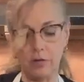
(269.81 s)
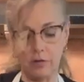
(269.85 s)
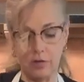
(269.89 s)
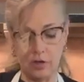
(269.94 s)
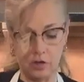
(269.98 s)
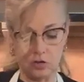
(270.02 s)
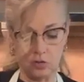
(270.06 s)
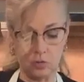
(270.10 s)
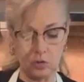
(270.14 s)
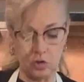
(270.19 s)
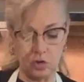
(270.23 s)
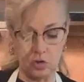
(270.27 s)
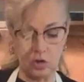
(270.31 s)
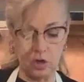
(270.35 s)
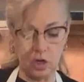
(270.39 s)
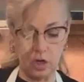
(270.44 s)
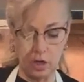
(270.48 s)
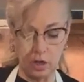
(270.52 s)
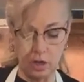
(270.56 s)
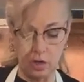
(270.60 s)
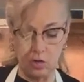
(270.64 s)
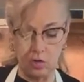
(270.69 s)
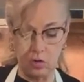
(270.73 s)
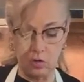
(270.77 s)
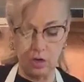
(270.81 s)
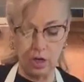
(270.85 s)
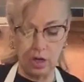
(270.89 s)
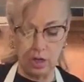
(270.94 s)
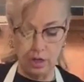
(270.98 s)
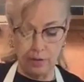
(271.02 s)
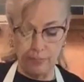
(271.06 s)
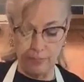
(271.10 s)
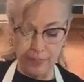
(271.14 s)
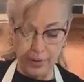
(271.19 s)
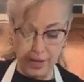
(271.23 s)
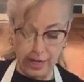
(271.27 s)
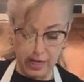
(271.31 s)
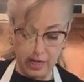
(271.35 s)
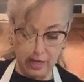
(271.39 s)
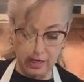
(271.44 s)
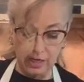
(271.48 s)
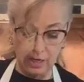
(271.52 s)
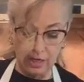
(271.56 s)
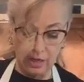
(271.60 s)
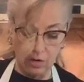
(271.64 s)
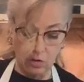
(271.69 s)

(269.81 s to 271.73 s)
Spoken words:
That's what you call it. You call it binding.